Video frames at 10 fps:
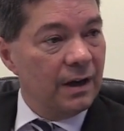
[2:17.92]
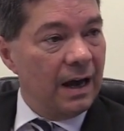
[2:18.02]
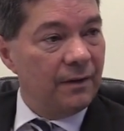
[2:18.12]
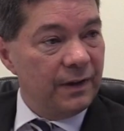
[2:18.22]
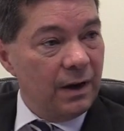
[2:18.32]

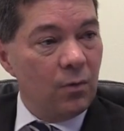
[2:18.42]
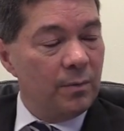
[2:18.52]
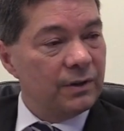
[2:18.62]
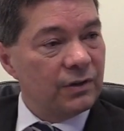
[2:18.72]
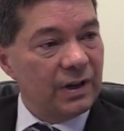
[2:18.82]
have the
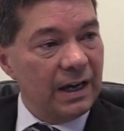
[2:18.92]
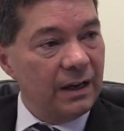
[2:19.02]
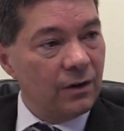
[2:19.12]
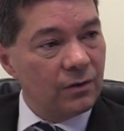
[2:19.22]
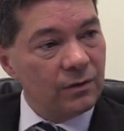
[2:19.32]
ultimate
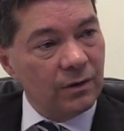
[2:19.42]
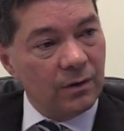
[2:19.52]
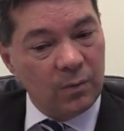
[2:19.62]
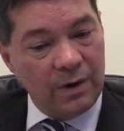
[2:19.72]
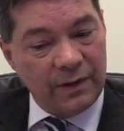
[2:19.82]
say on
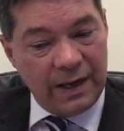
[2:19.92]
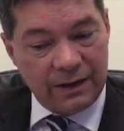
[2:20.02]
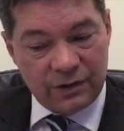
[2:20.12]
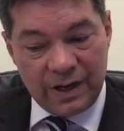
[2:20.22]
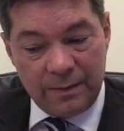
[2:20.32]
whether they
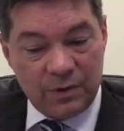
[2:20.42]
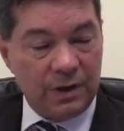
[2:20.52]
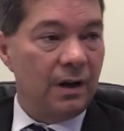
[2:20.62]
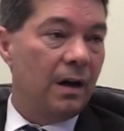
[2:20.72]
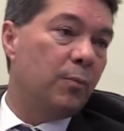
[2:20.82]
accept
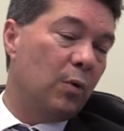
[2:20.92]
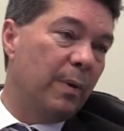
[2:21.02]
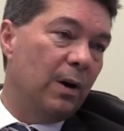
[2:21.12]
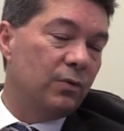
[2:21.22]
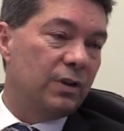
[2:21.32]
a
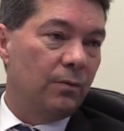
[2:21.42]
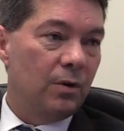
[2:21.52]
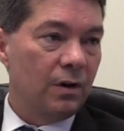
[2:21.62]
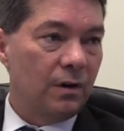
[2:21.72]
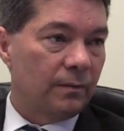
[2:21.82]
proposed deal
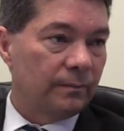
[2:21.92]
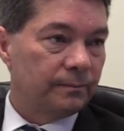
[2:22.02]
or not.